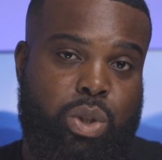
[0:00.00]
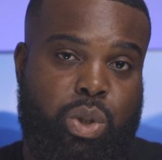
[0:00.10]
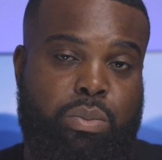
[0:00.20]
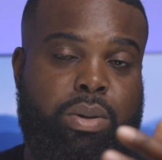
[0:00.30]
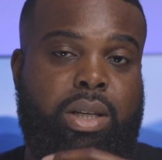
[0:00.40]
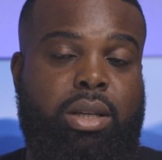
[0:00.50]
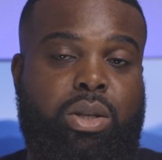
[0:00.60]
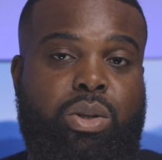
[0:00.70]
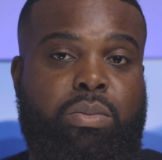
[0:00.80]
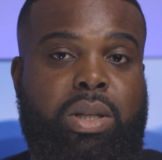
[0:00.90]
you be
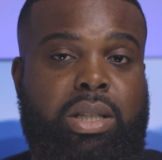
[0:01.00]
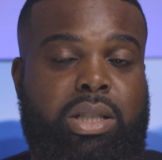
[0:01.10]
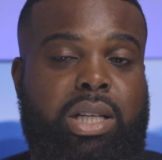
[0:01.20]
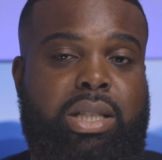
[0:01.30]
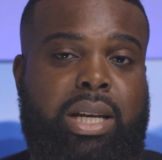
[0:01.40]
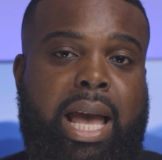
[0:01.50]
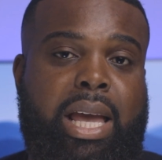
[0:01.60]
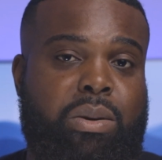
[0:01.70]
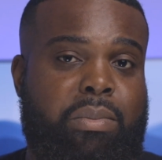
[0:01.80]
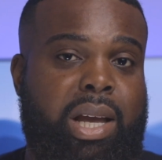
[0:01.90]
the judge of
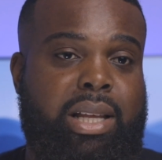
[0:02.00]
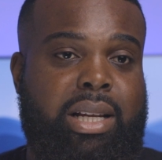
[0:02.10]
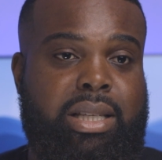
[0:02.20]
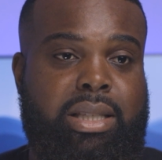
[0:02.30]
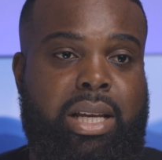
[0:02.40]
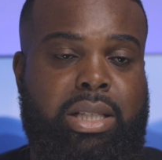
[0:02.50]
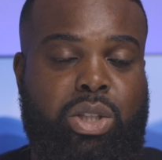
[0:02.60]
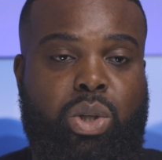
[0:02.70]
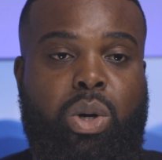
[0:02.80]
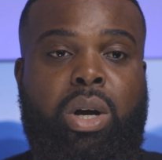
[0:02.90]
that, and you make that decision.
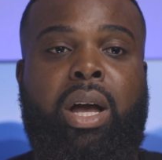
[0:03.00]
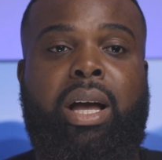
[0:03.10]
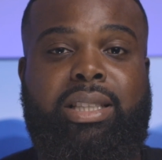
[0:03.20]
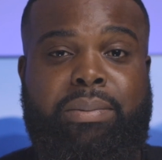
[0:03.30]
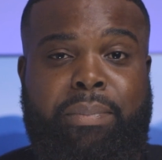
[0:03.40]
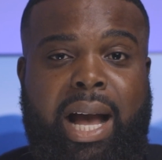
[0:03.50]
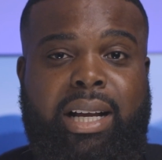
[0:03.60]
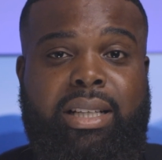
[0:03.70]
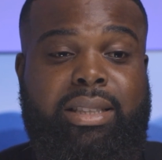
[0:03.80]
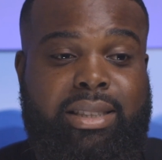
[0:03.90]
So
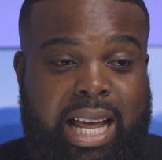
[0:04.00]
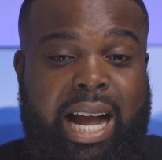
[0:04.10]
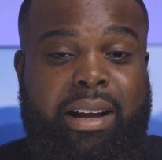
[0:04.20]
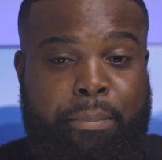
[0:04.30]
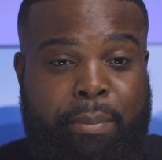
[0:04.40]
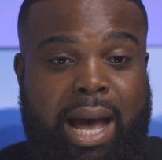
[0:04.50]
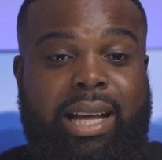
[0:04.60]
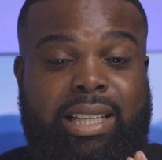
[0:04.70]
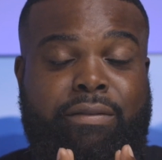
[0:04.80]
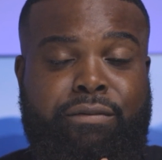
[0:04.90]

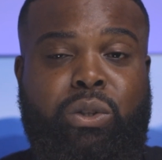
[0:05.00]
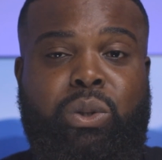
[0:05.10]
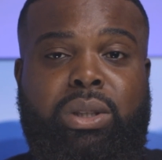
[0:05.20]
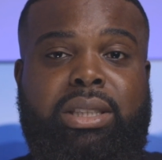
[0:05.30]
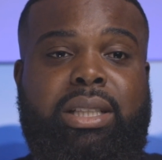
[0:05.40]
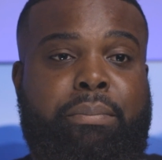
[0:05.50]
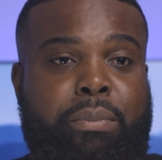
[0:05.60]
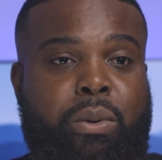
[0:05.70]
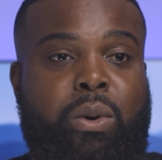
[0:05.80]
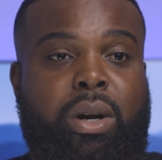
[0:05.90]
stockpiling food is
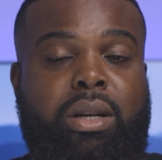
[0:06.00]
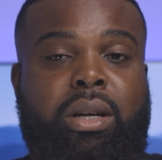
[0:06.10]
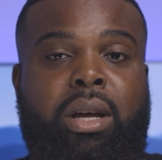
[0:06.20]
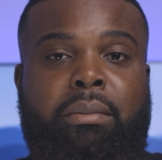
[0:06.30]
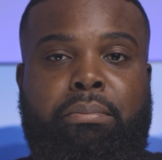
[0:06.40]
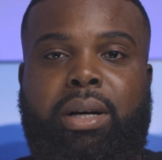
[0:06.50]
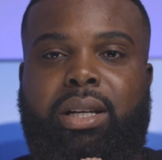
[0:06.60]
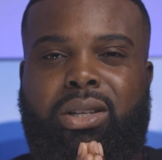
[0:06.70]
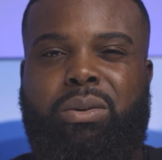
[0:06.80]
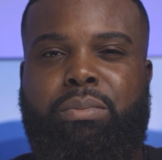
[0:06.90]
important,
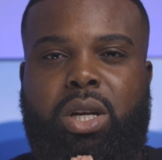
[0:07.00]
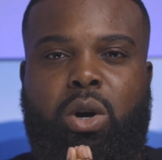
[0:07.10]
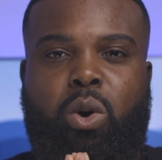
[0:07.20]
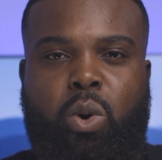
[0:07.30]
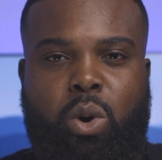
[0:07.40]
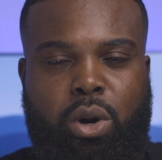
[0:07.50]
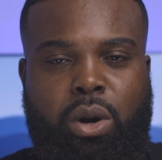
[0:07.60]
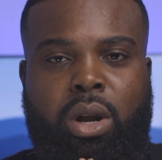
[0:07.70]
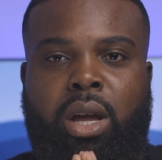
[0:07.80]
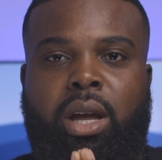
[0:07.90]
but don't be a
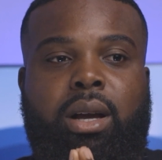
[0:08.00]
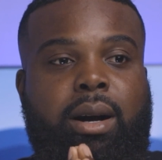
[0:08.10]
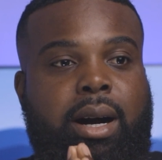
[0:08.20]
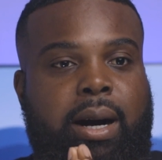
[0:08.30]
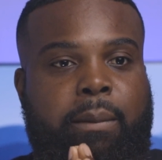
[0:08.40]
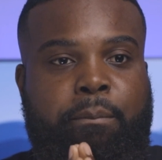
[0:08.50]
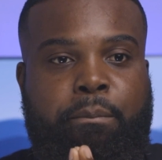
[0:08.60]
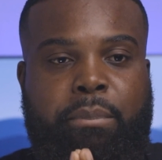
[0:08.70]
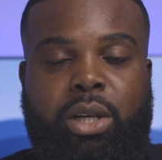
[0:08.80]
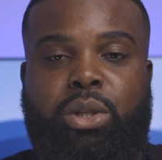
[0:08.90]
hoarder.
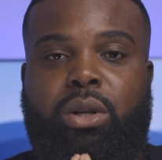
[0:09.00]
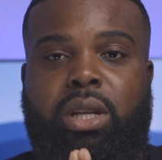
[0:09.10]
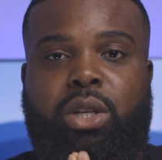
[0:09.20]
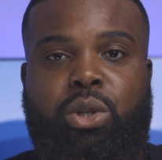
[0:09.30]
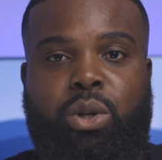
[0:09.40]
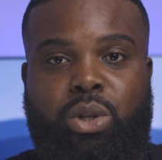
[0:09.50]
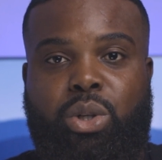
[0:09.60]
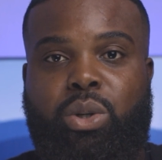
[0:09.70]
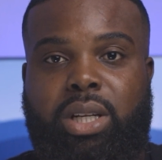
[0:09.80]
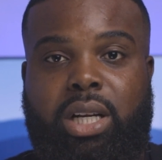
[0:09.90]
Make sure that you're
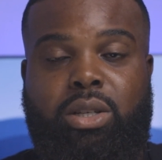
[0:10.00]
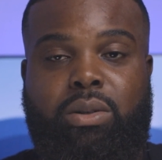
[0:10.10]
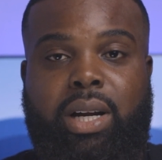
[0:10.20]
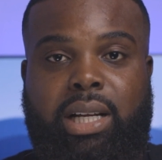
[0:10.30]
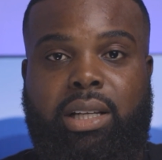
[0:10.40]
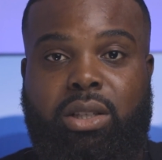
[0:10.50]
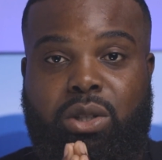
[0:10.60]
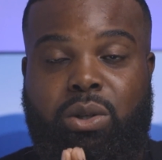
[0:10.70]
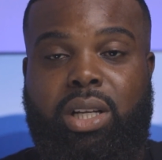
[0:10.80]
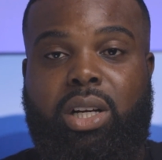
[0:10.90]
doing it correctly.
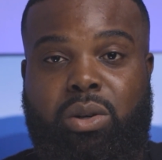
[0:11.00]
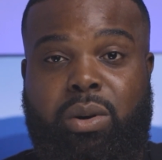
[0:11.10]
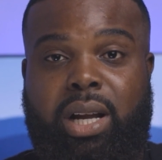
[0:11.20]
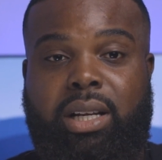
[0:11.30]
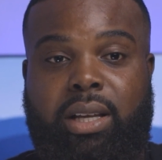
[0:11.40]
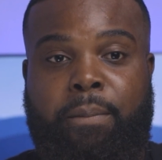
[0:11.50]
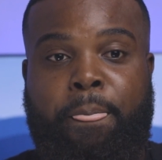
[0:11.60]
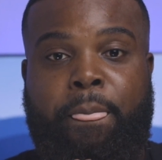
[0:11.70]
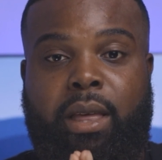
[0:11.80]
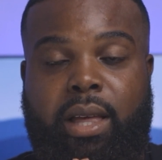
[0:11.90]
Doing it correctly
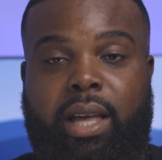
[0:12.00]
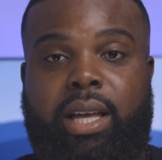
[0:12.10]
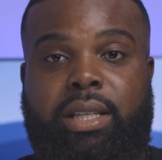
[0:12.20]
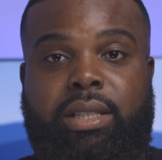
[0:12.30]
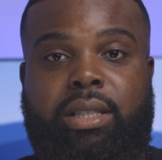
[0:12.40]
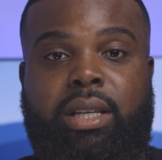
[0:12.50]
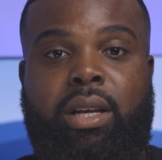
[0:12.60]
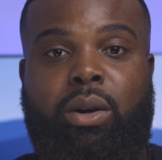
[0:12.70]
is